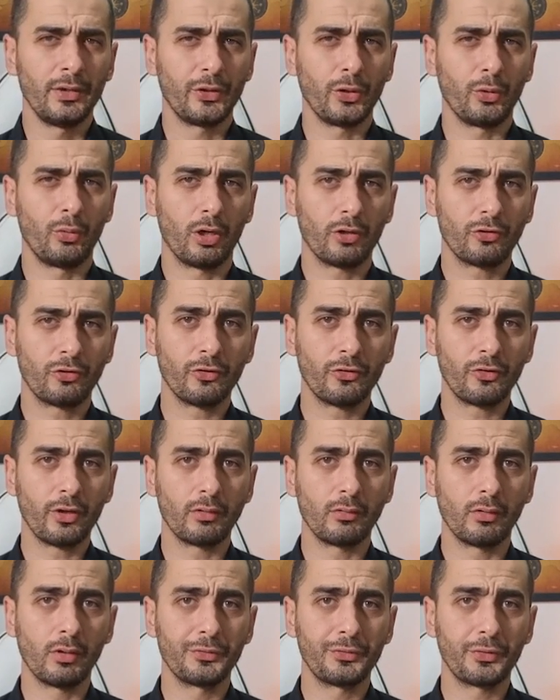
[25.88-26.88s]
The Russians
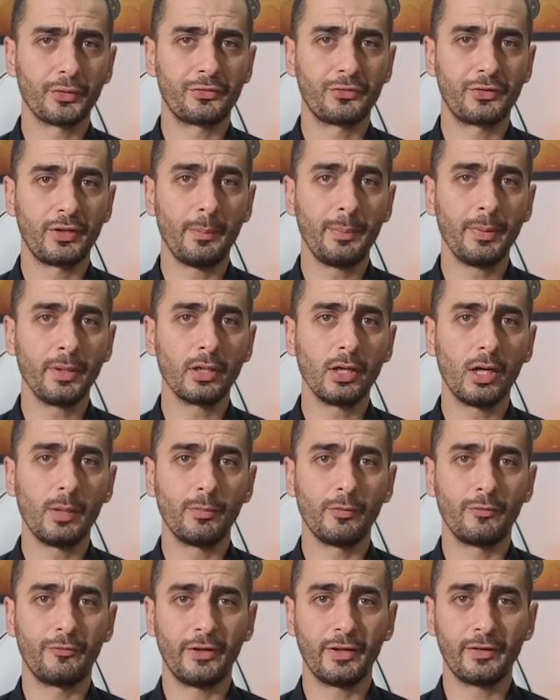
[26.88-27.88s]
are also stepping
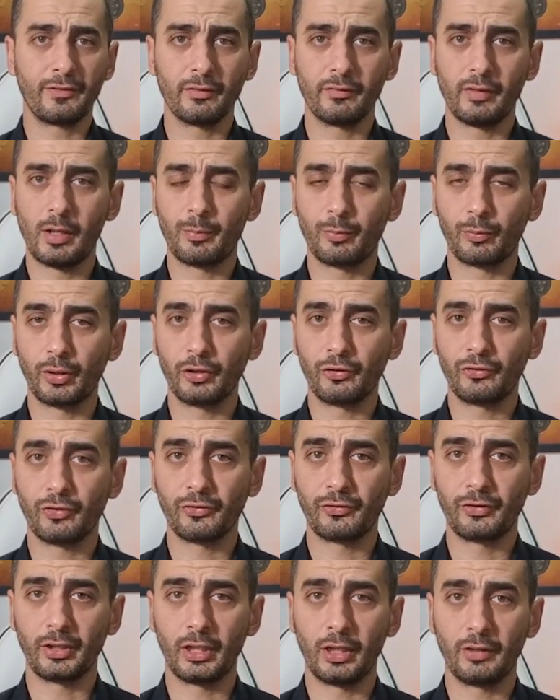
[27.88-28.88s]
up offensive
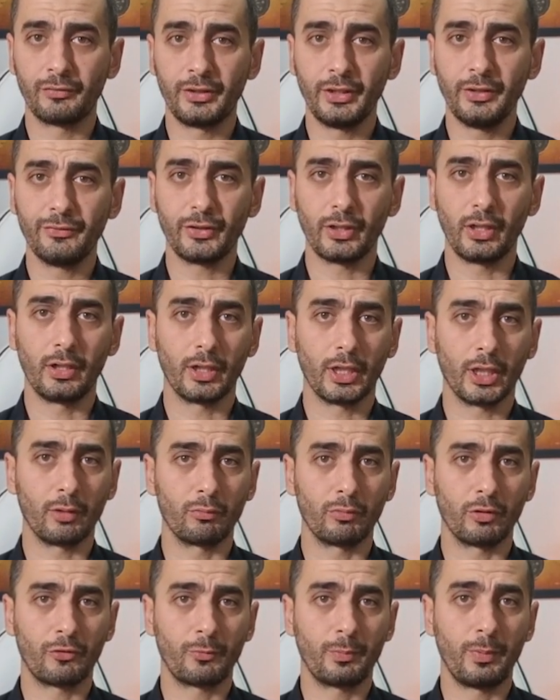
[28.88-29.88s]
operations in Avdiivka
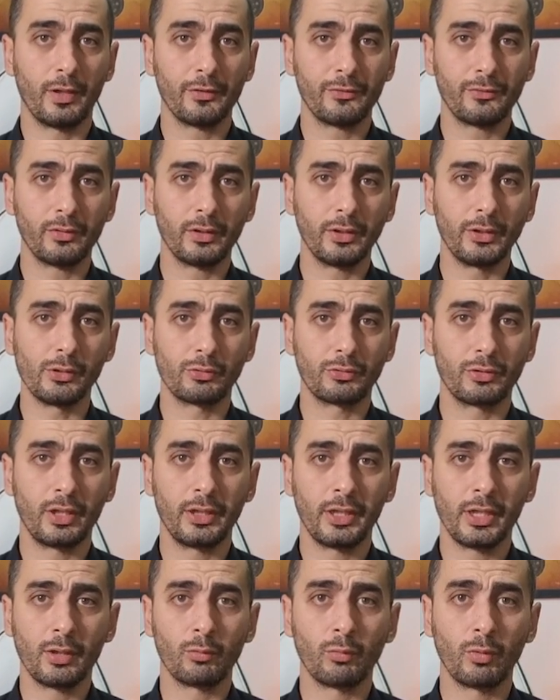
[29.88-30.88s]
in response to the
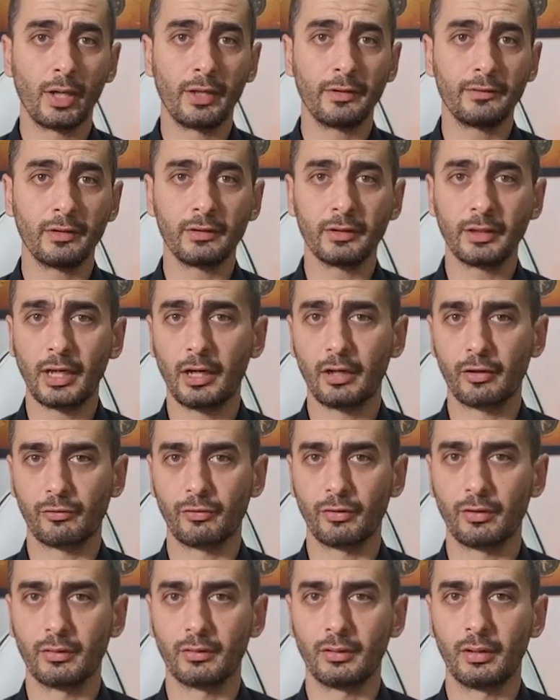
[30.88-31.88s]
Ukrainian raid in
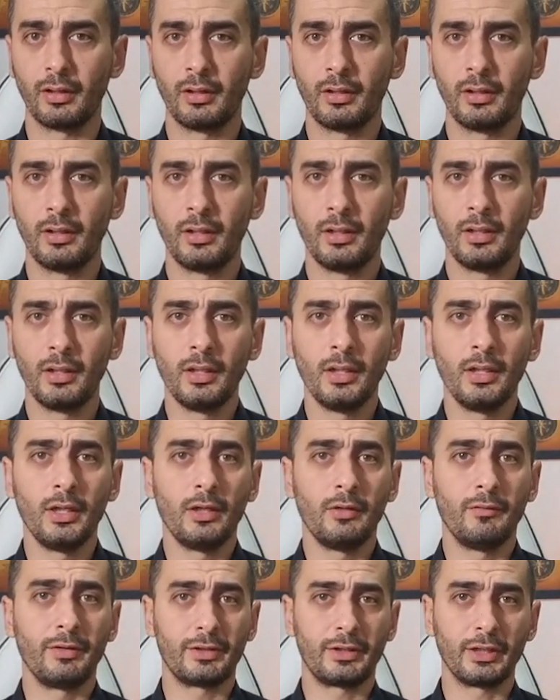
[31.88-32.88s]
Kherson.
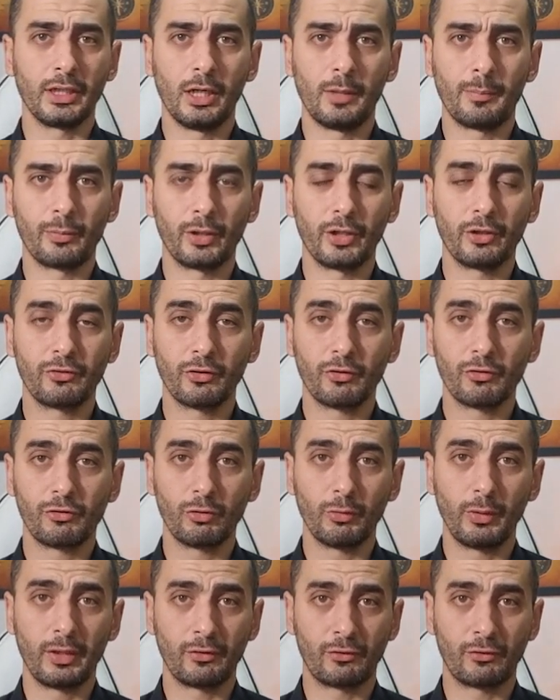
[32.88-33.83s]
With the operations to